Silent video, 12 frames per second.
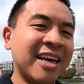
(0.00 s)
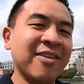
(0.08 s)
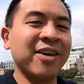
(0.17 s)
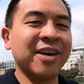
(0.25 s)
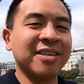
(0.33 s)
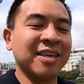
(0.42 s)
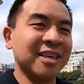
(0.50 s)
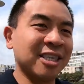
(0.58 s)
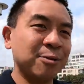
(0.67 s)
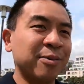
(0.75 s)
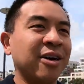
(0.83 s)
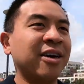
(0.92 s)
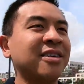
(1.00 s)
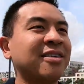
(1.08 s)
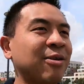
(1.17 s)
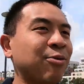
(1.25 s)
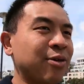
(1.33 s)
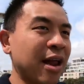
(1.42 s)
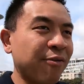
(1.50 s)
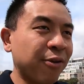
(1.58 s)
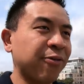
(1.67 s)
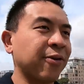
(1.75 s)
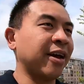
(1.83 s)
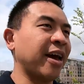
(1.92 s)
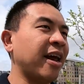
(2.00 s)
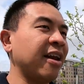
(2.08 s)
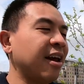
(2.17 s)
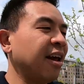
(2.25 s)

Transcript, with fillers: giving us an experience that we'll never forget.